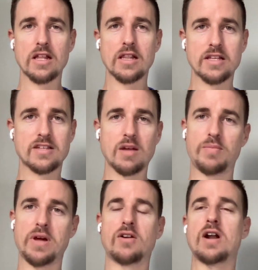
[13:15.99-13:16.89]
Let's get
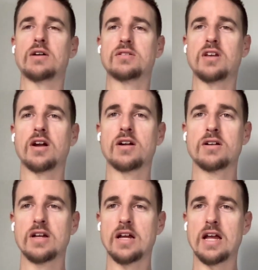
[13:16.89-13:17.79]
better out
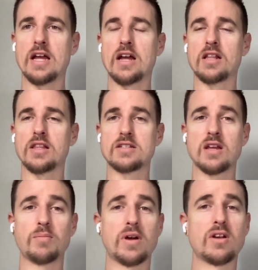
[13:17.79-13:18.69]
there, and let's
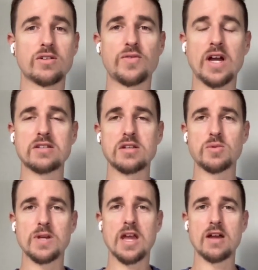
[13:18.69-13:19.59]
get better as fast as
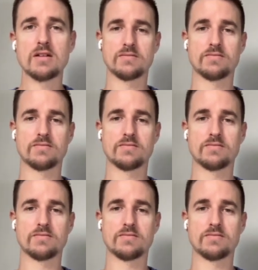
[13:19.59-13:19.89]
we can.